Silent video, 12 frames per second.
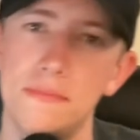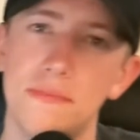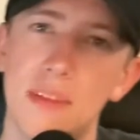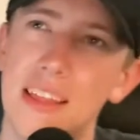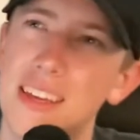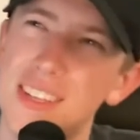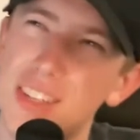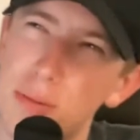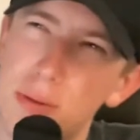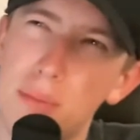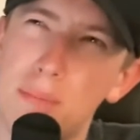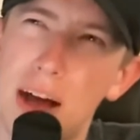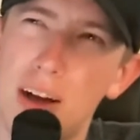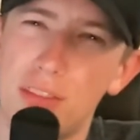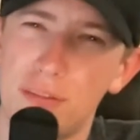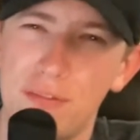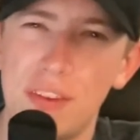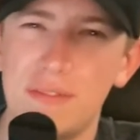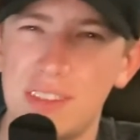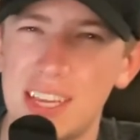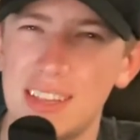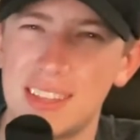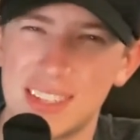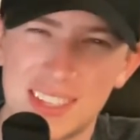I think he's going to be about the
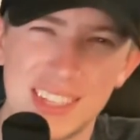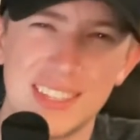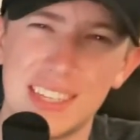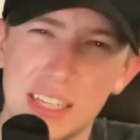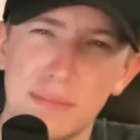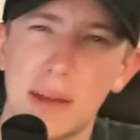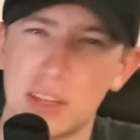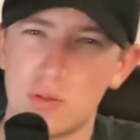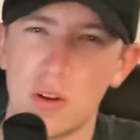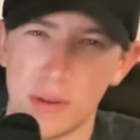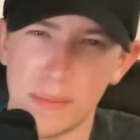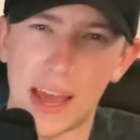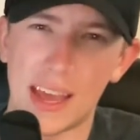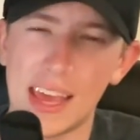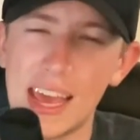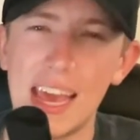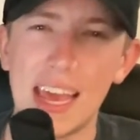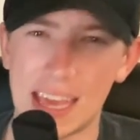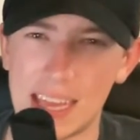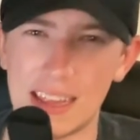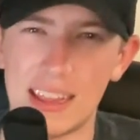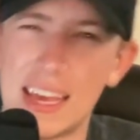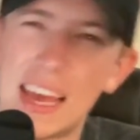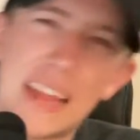15th to 16th best running back in the
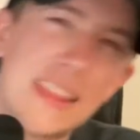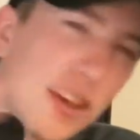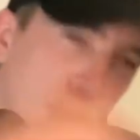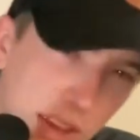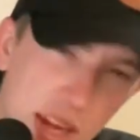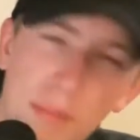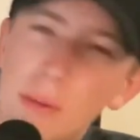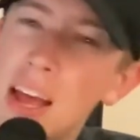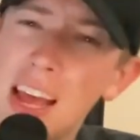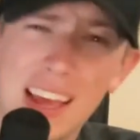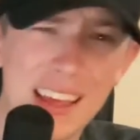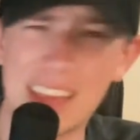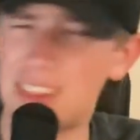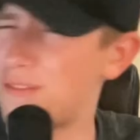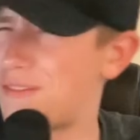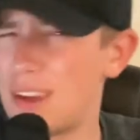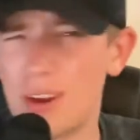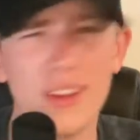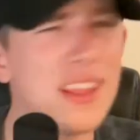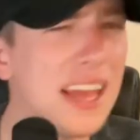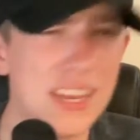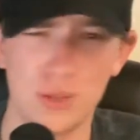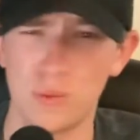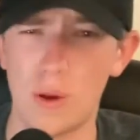league. And I think you can get him at the very
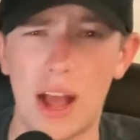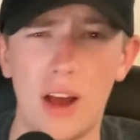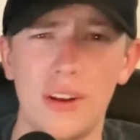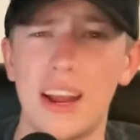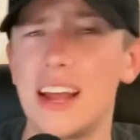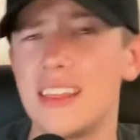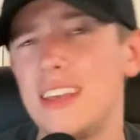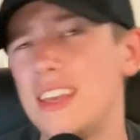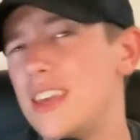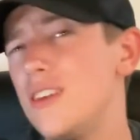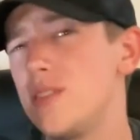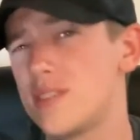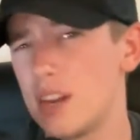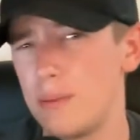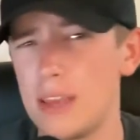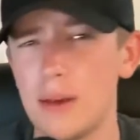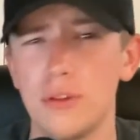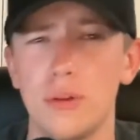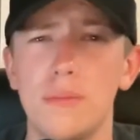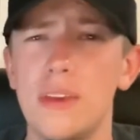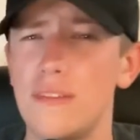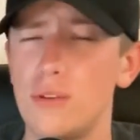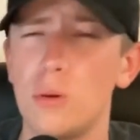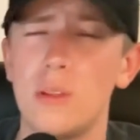last round, and I think he's going to be able to
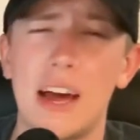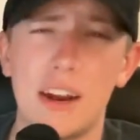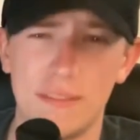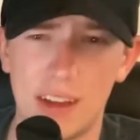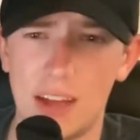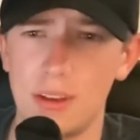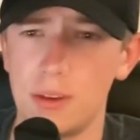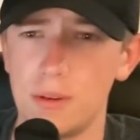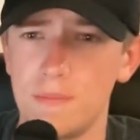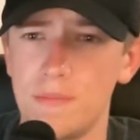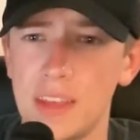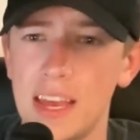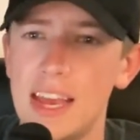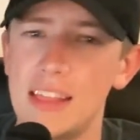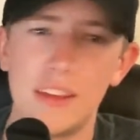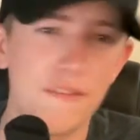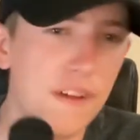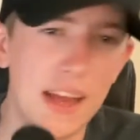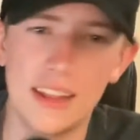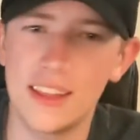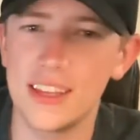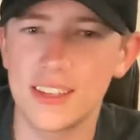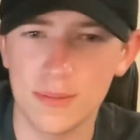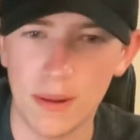give you a lot of value. Then
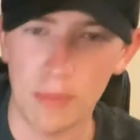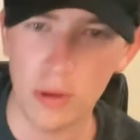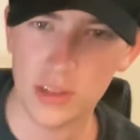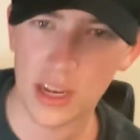finally, this is my most